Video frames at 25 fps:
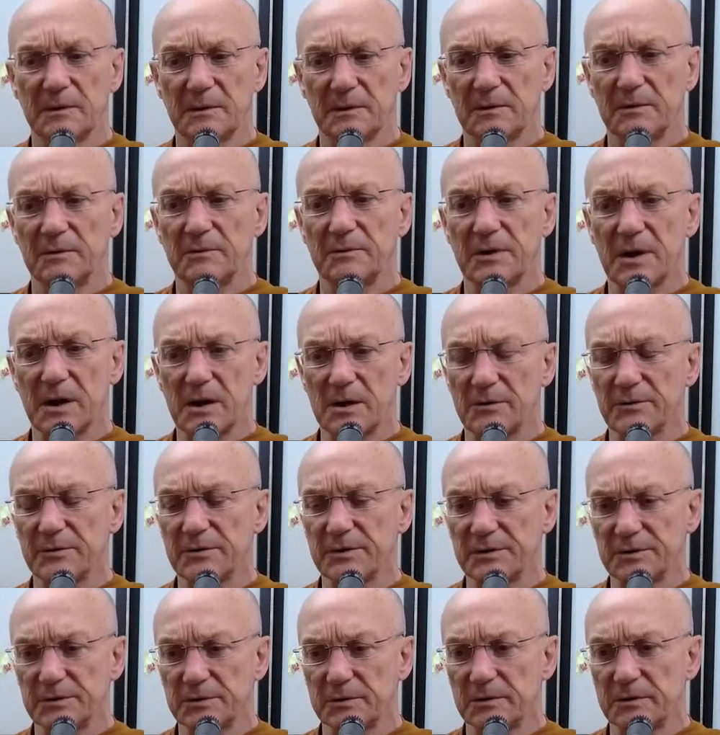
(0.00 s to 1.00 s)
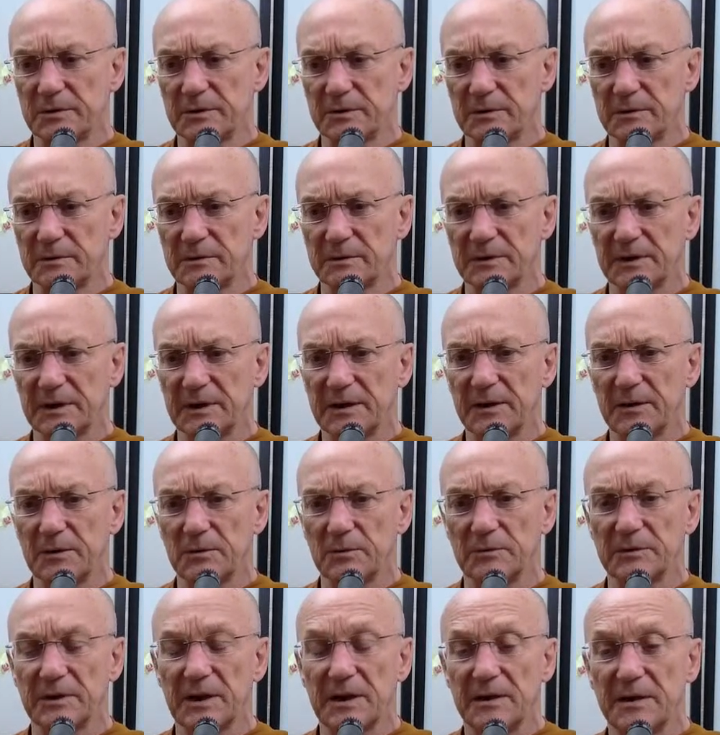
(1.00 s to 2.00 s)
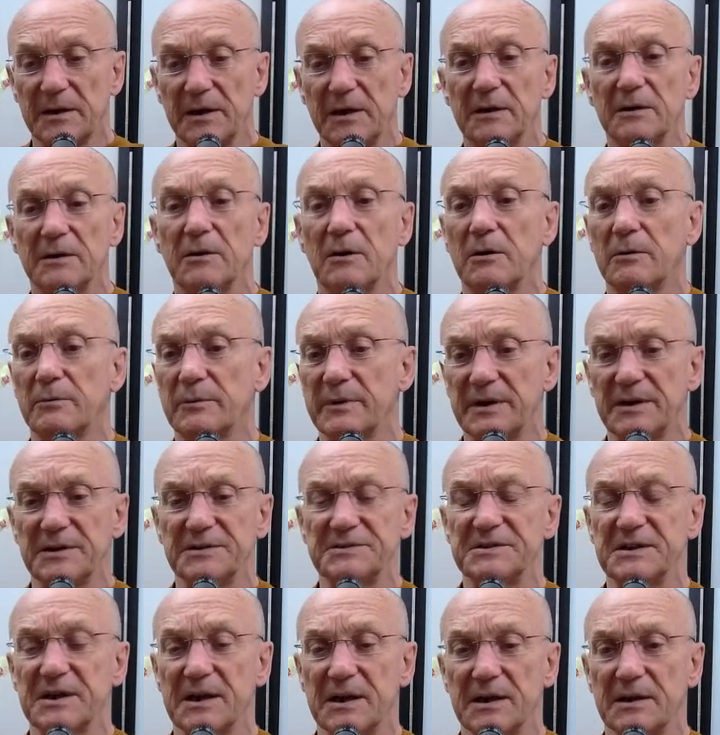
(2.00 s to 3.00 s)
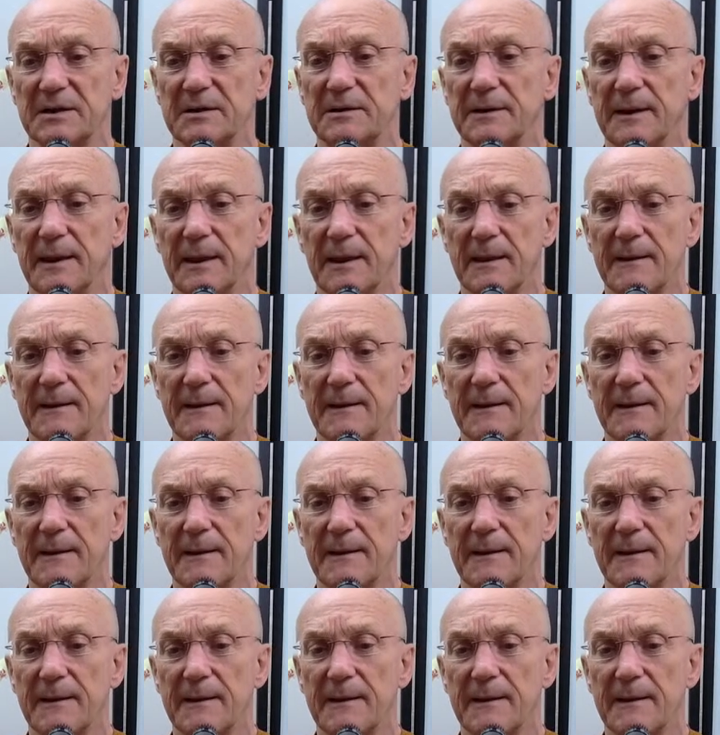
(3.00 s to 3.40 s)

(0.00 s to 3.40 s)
now that you're getting old, and he had already said